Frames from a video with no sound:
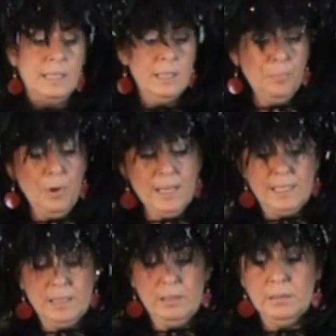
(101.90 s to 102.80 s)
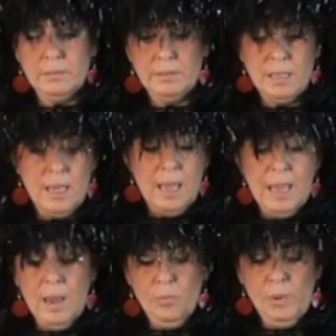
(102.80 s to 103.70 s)
is the pretzel.
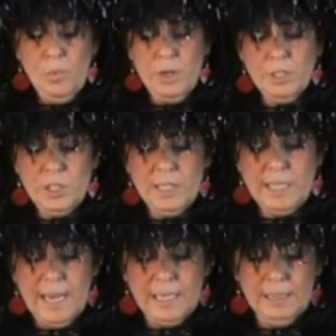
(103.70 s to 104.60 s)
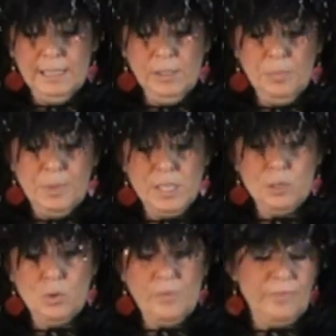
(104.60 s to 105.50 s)
And we want to just take a little
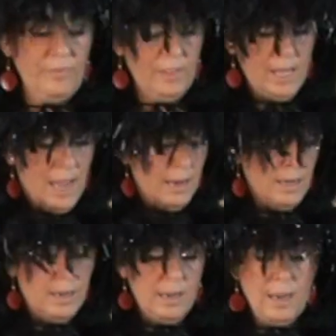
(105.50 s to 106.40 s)
piece off of the end.